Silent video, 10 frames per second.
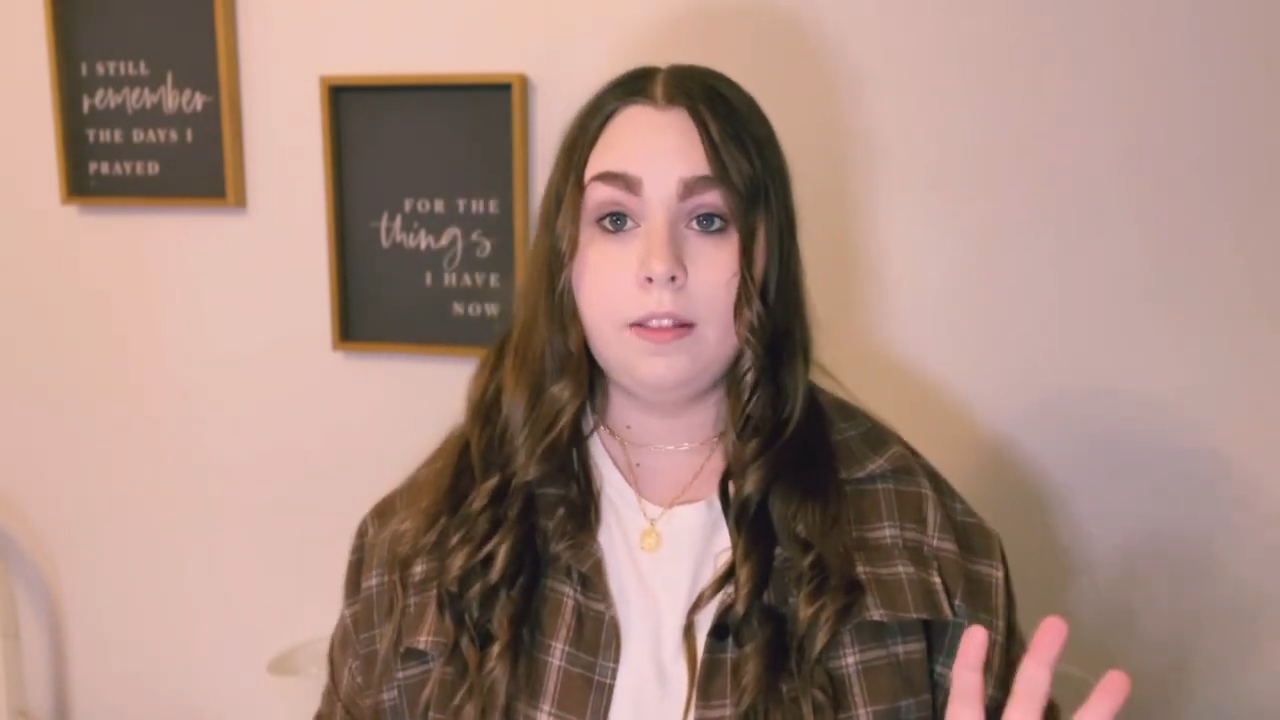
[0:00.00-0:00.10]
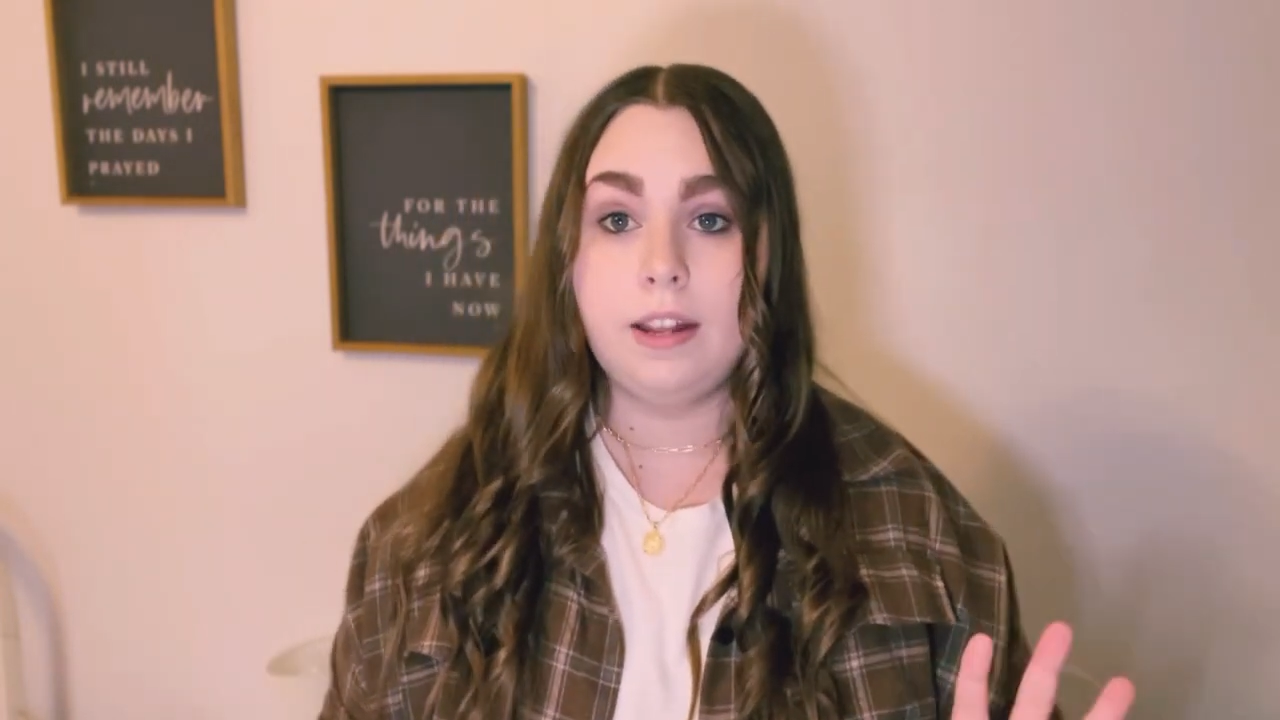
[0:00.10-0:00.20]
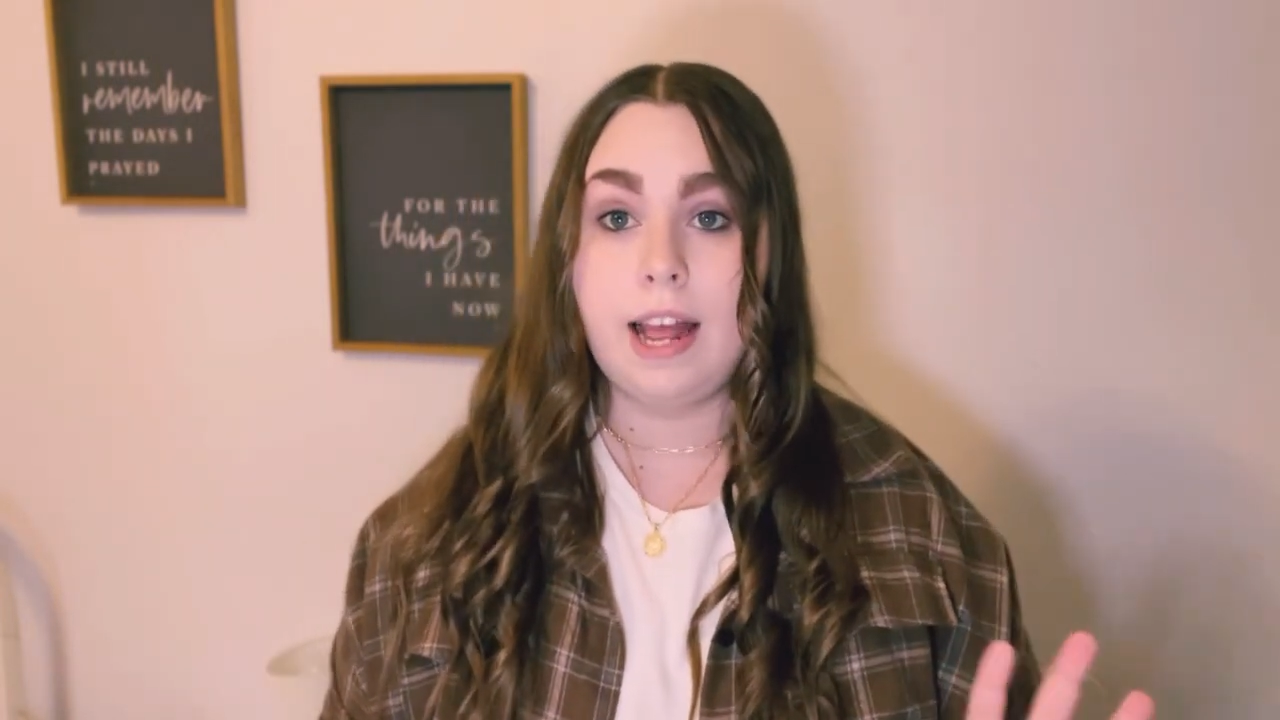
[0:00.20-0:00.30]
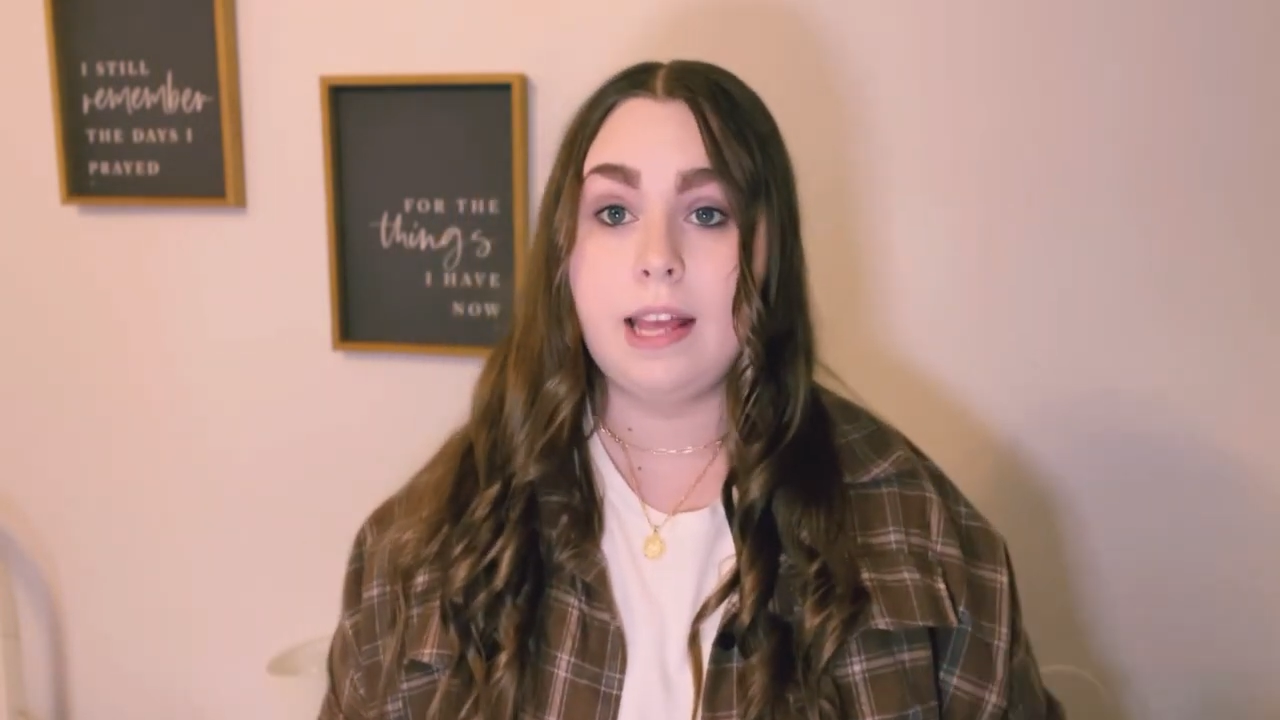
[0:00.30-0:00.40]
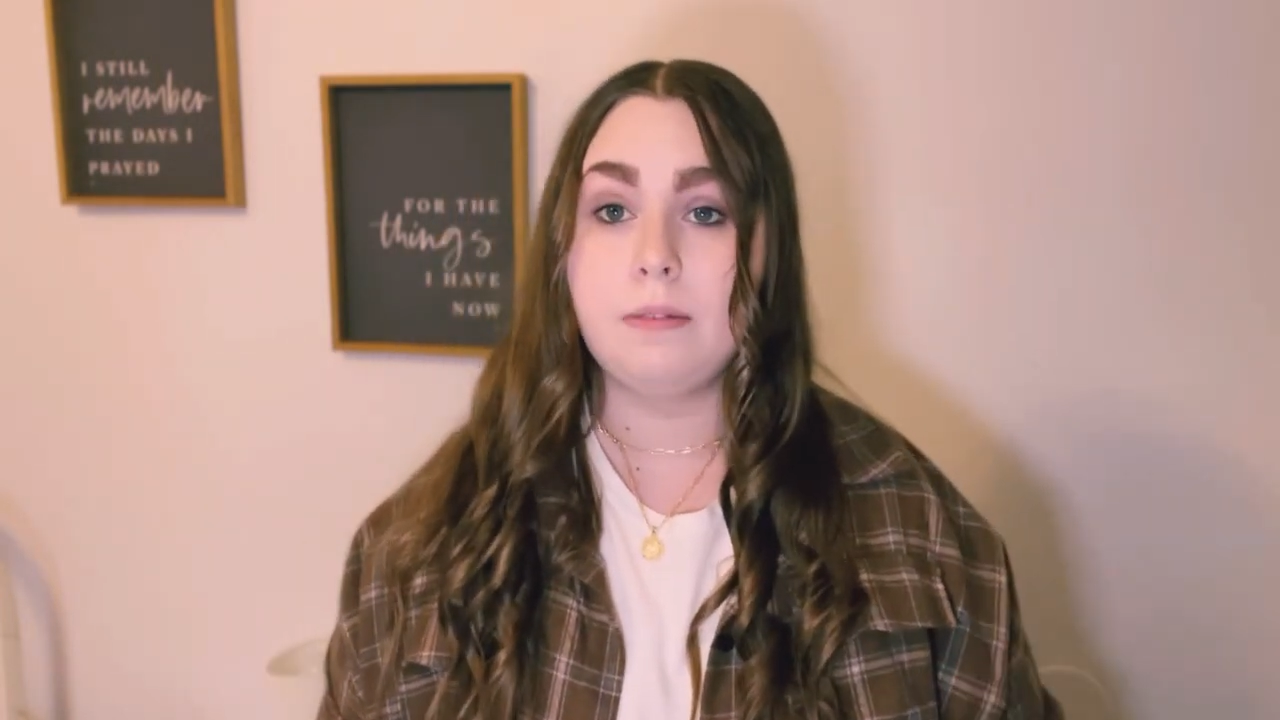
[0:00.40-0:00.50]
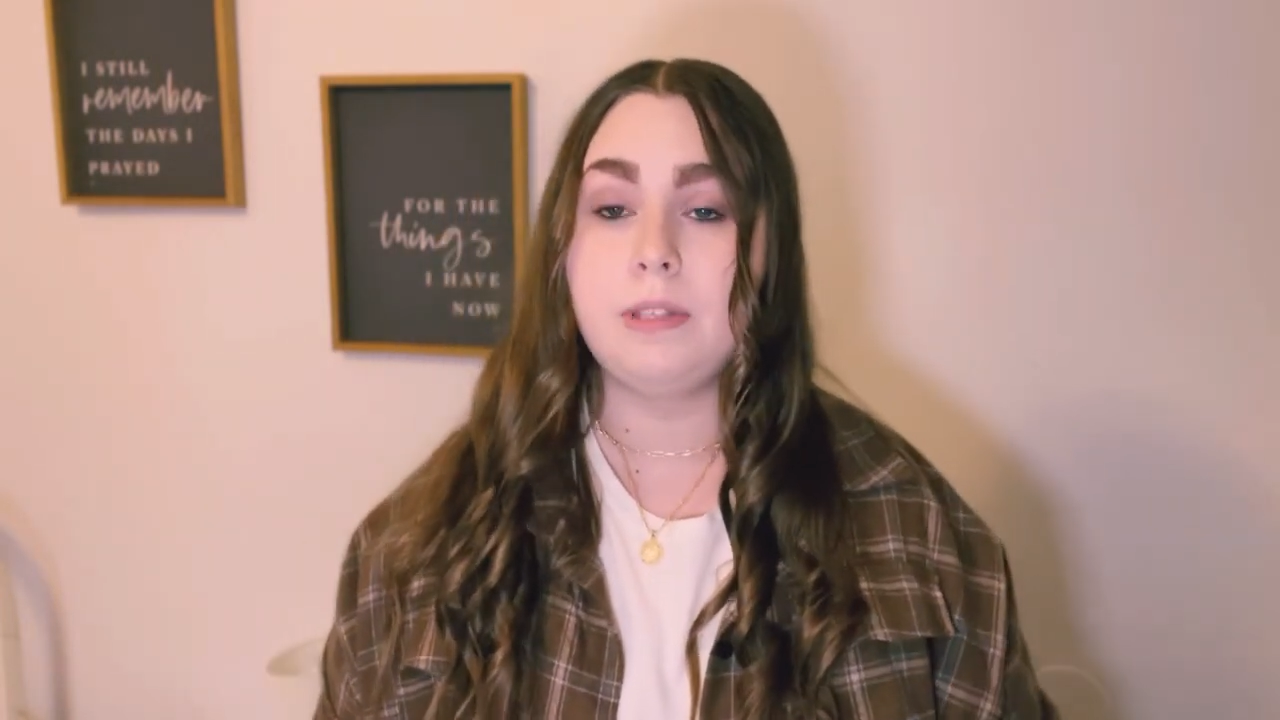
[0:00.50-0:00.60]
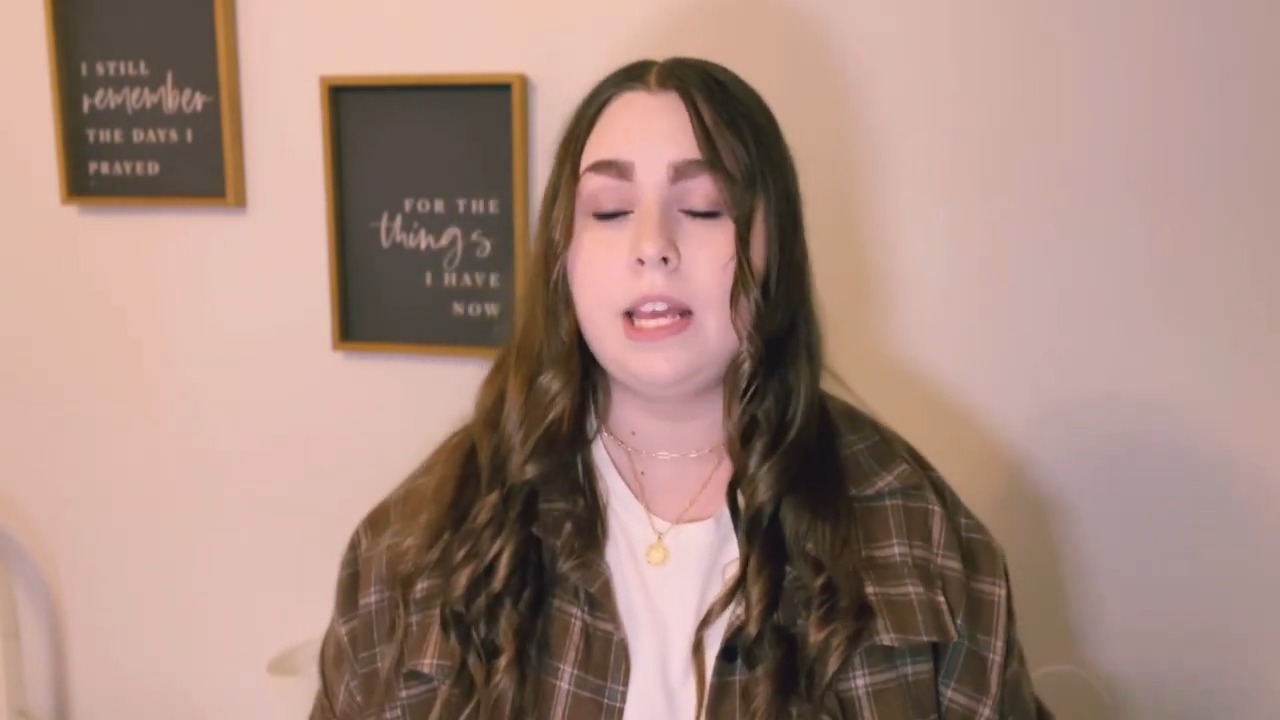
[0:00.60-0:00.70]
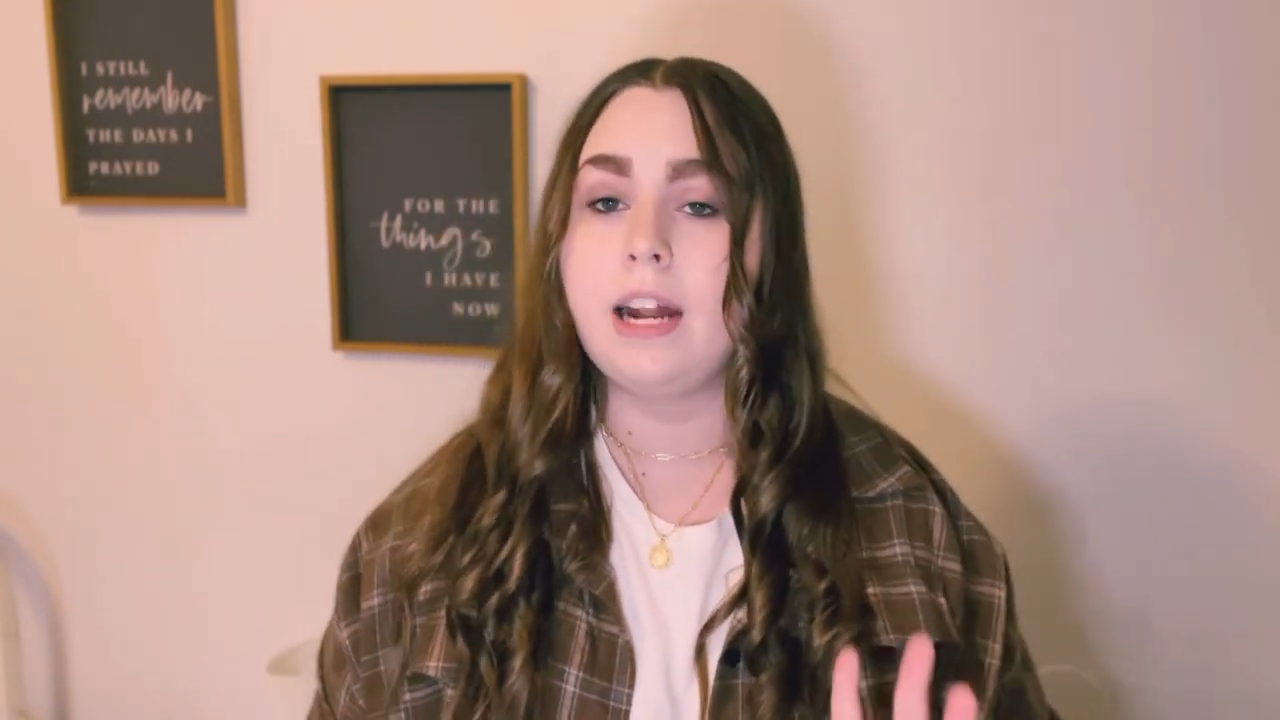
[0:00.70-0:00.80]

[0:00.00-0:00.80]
the names